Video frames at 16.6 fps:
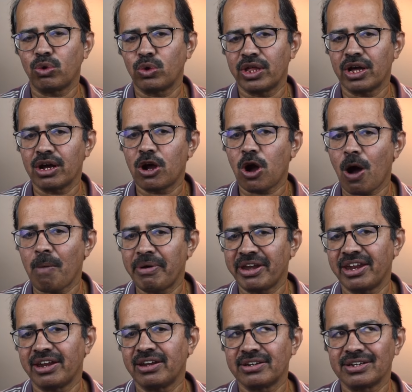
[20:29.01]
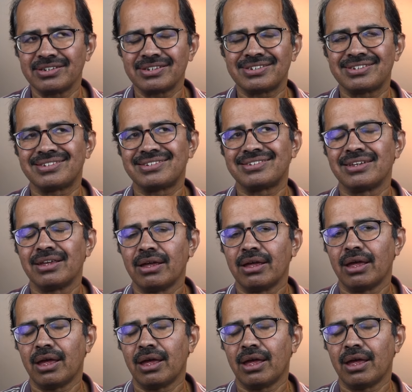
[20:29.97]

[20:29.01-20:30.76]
to the competitors